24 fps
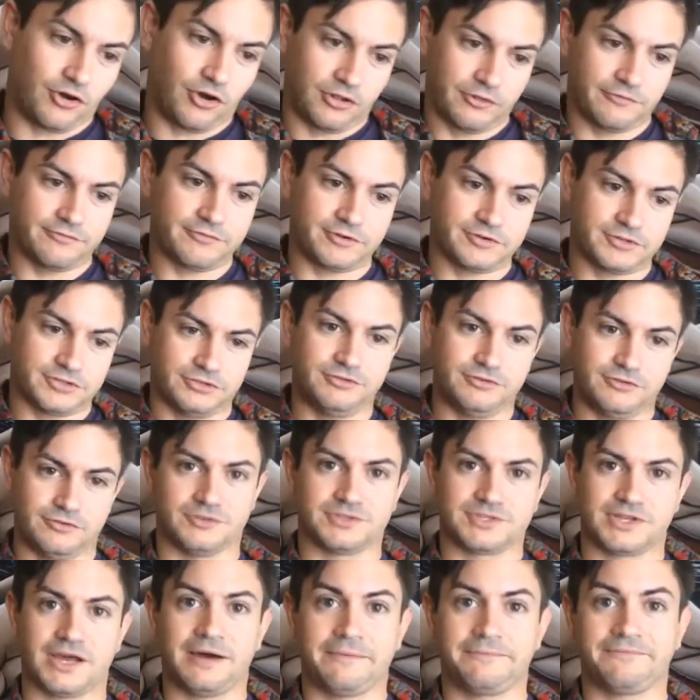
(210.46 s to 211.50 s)
all of their
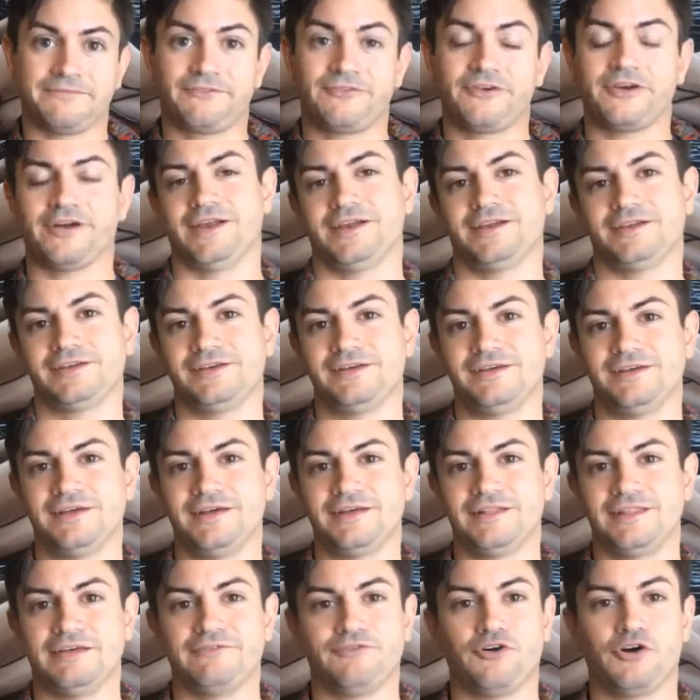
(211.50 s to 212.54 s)
dues up front
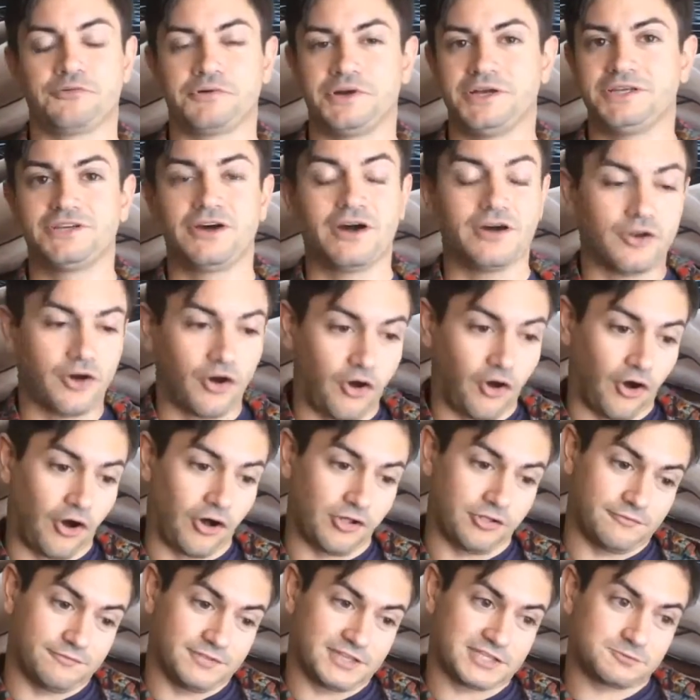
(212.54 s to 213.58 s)
they've already done
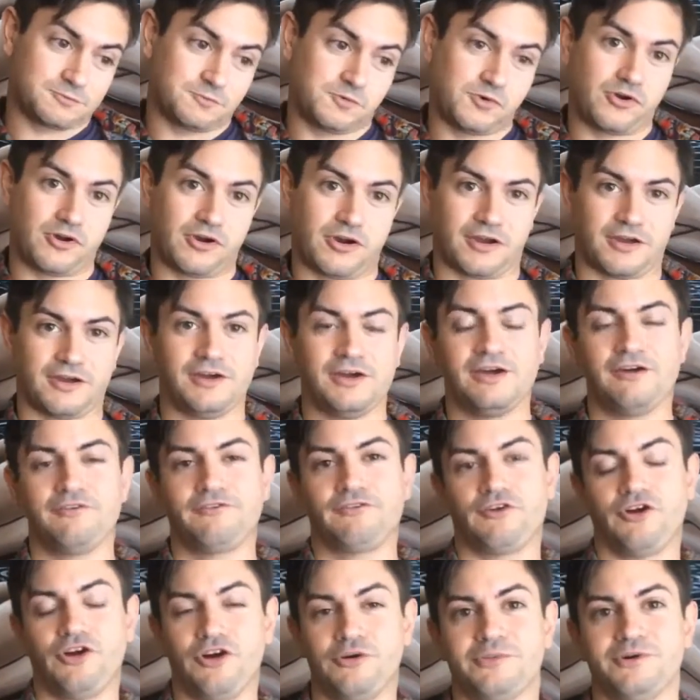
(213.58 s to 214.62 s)
all of this work
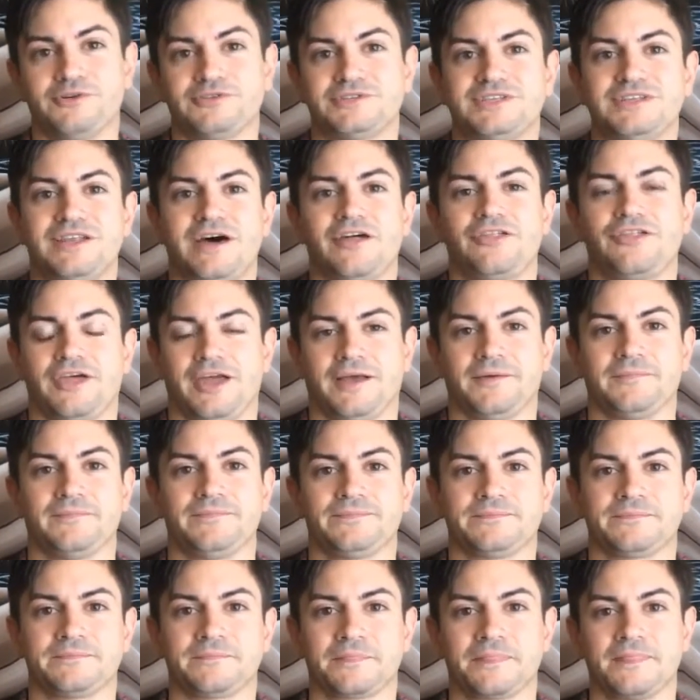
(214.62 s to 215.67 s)
for almost nothing
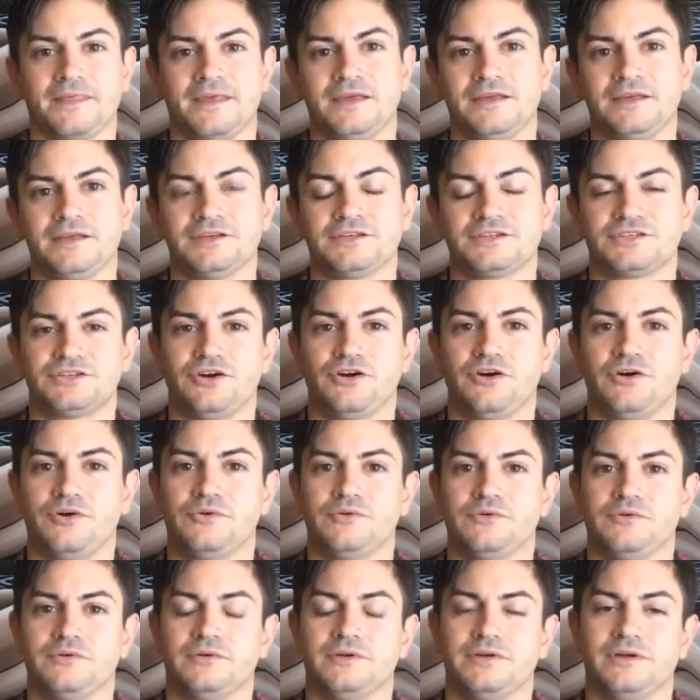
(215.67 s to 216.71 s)

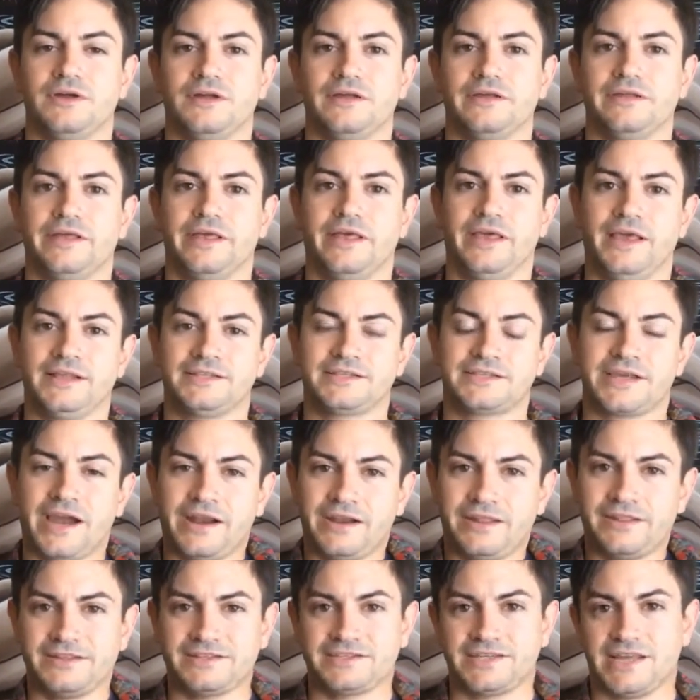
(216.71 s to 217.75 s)
so it's
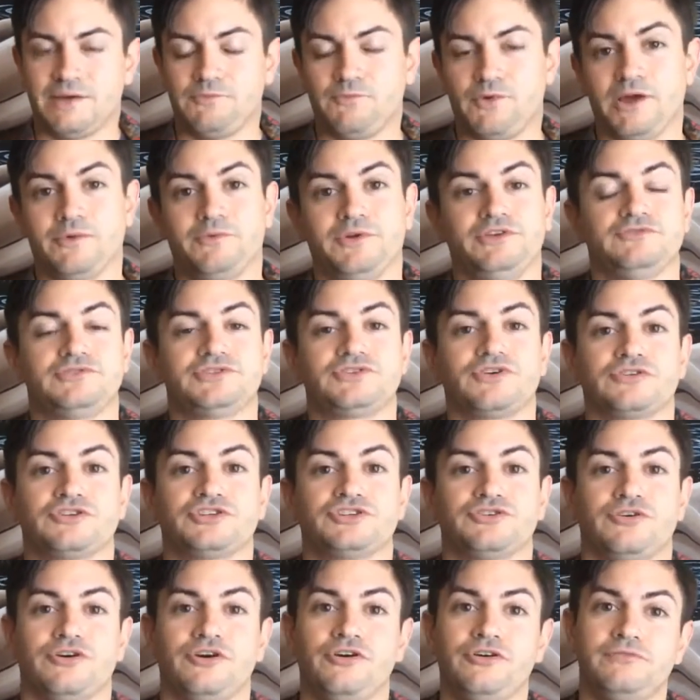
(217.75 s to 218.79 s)
kind of the same way when you start
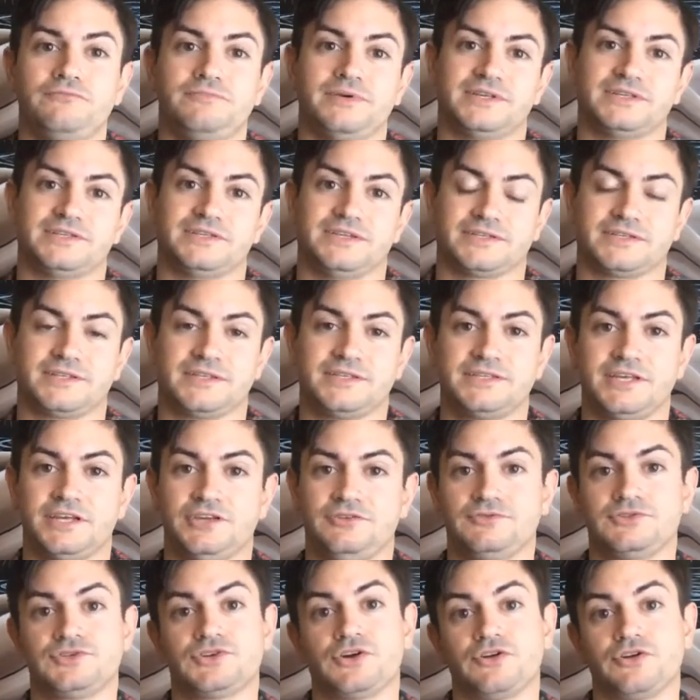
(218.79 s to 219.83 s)
your own business. Let's say
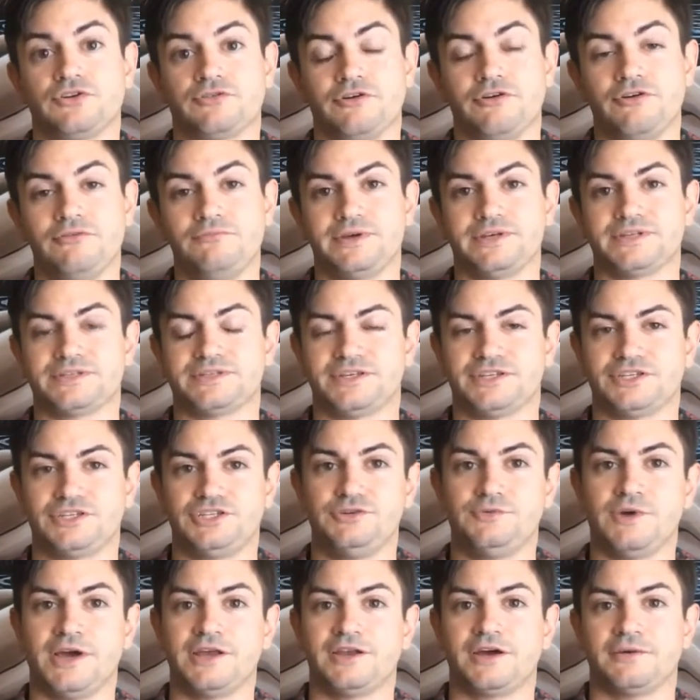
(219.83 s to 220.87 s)
you start your own business,
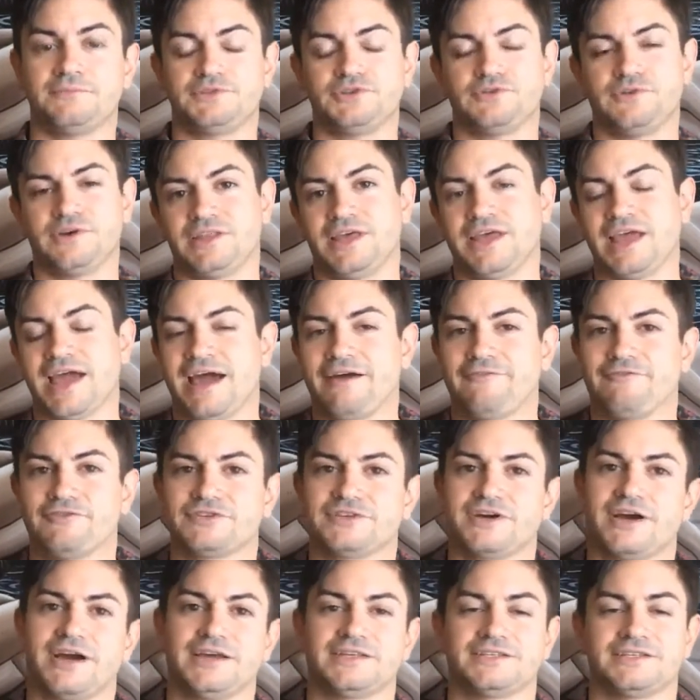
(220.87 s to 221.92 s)
you end up doing the
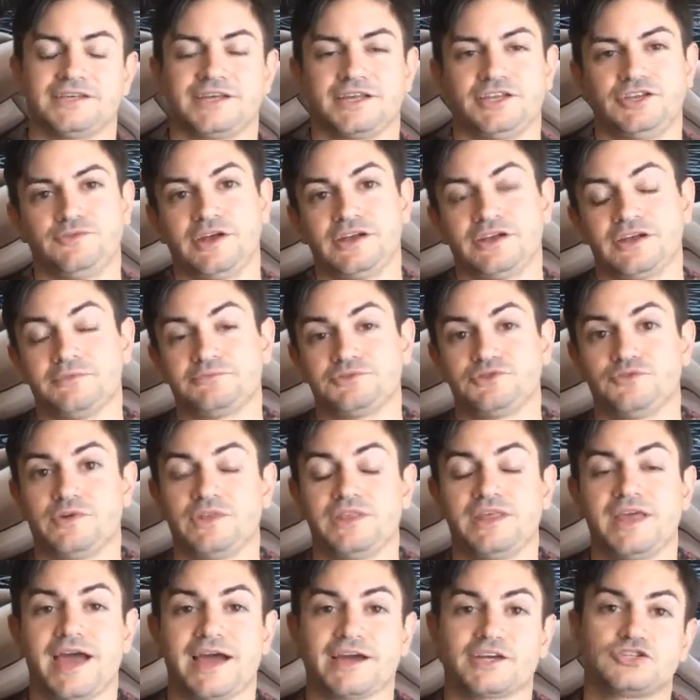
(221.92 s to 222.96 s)
advertising and you end up doing
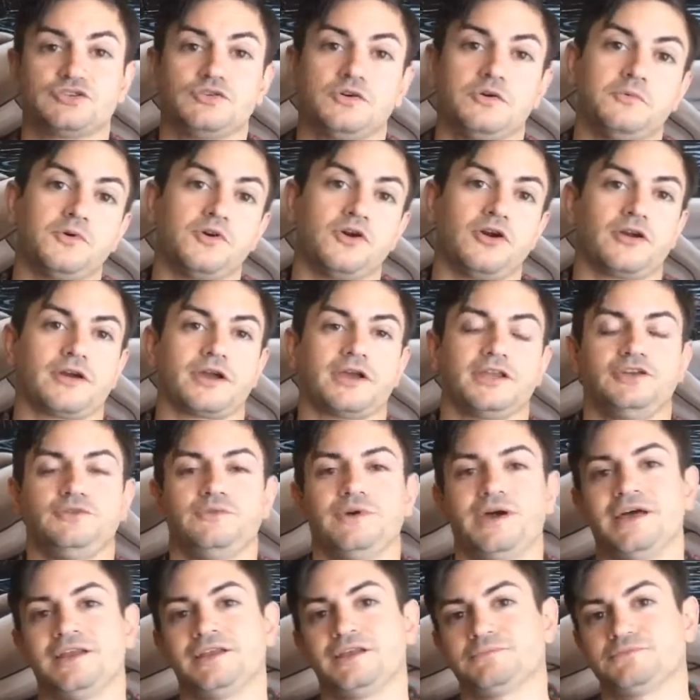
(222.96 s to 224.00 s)
the actual work and you
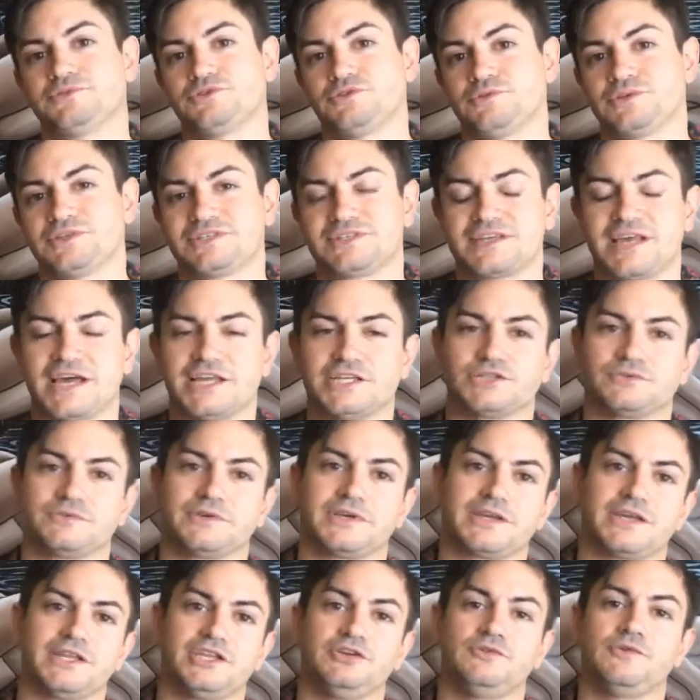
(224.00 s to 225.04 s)
end up doing
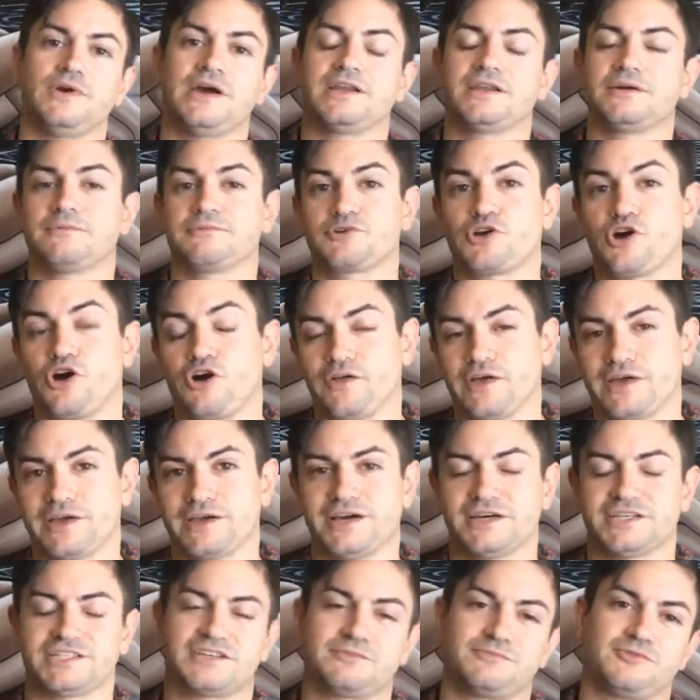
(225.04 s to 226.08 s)
scheduling and you end up calling
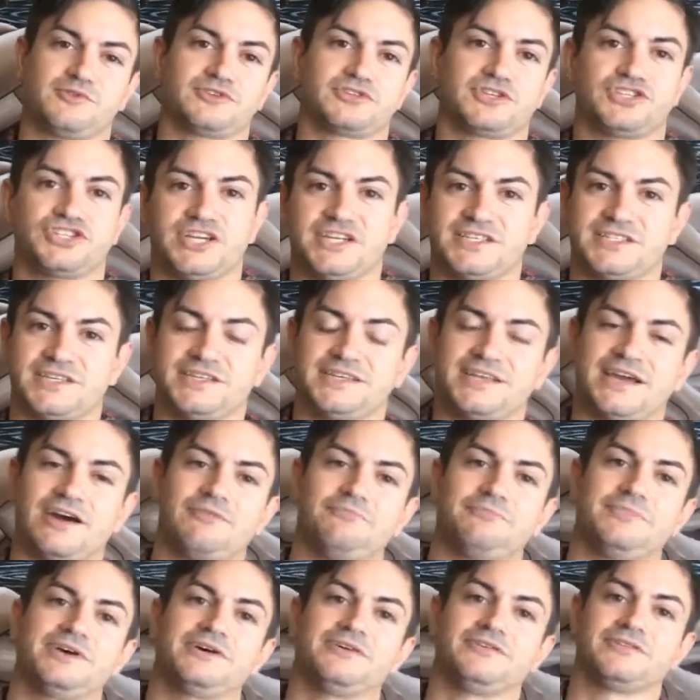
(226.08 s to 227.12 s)
customers and chasing
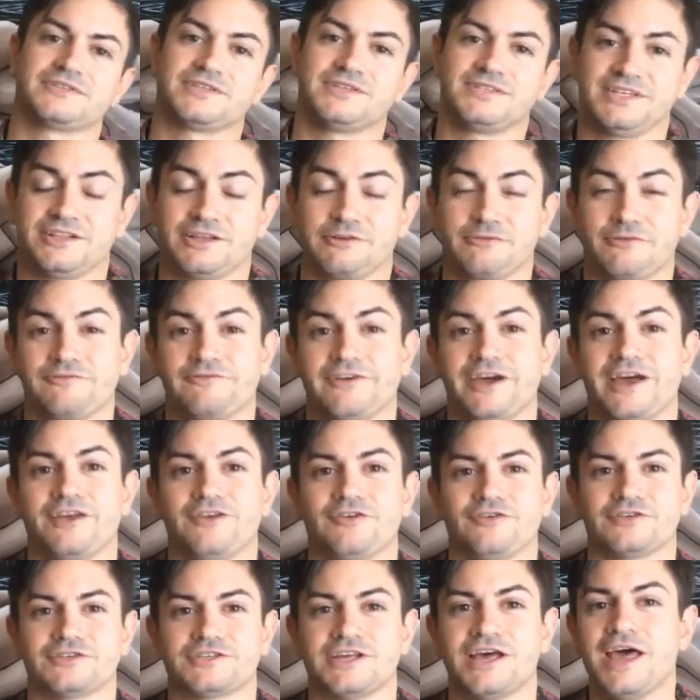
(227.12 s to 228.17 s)
down bills and dealing with
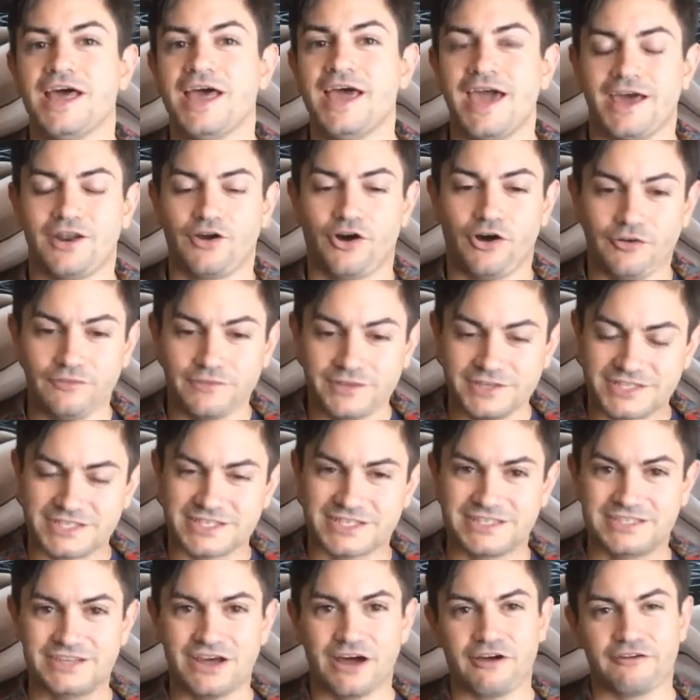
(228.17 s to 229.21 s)
vendors and all this
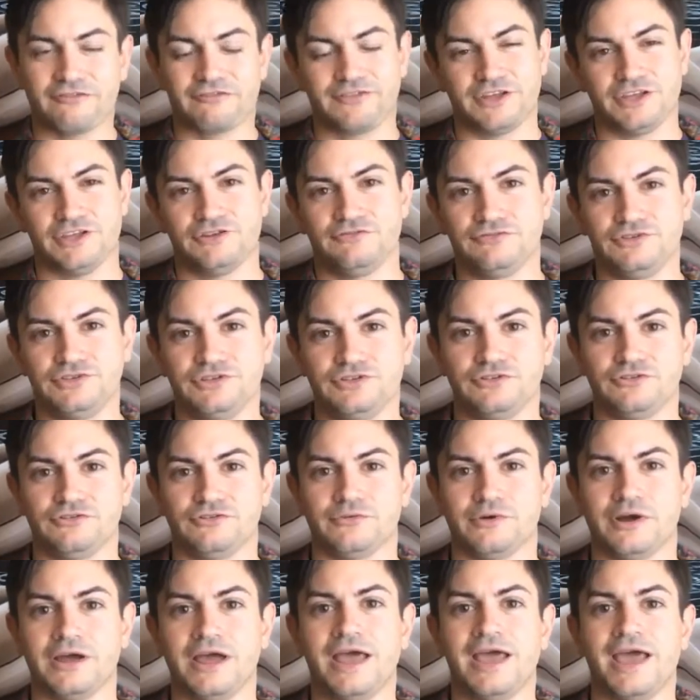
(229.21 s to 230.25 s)
stuff that you
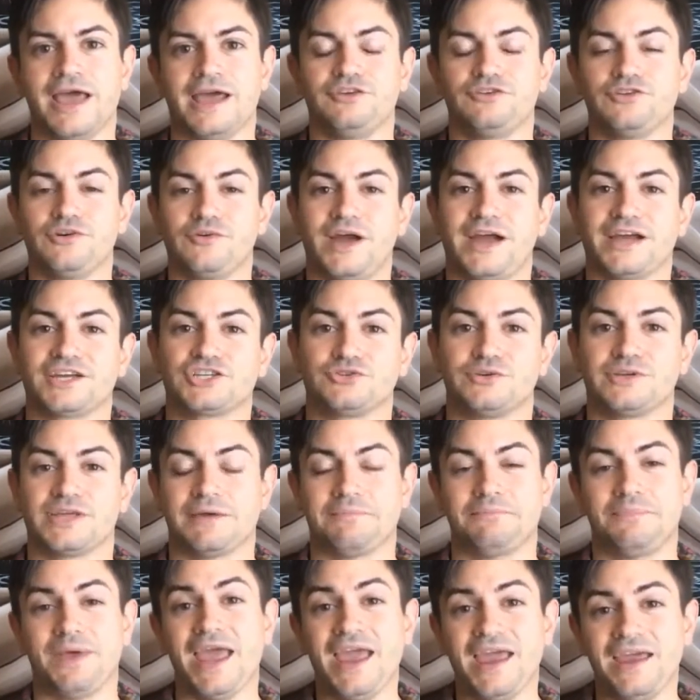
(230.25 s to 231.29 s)
do and you don't actually
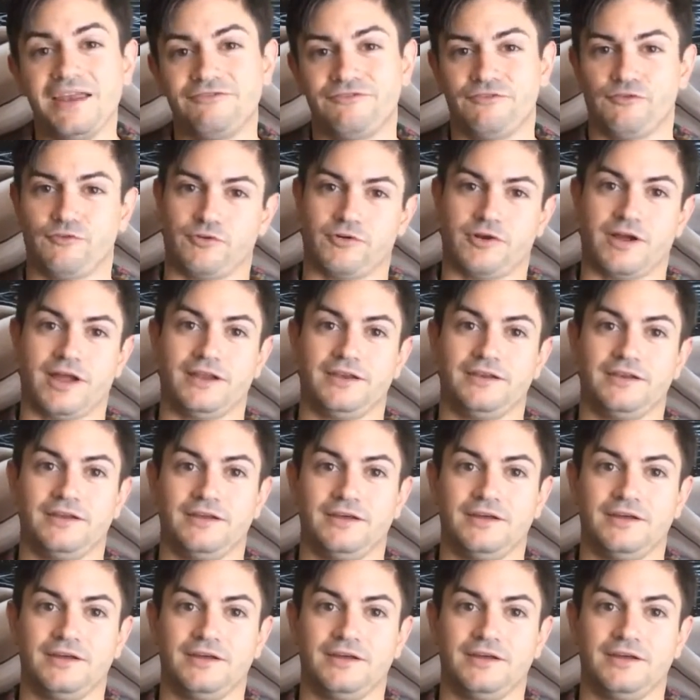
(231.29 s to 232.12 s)
get paid for it.